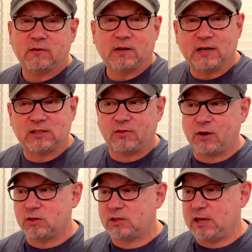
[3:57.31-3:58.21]
Let it sit
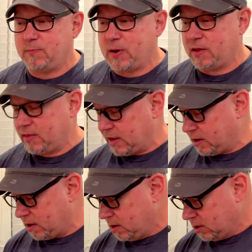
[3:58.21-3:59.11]
there and steep and
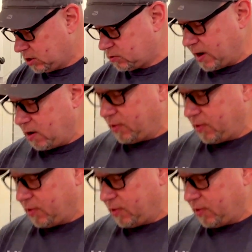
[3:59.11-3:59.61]
then strain all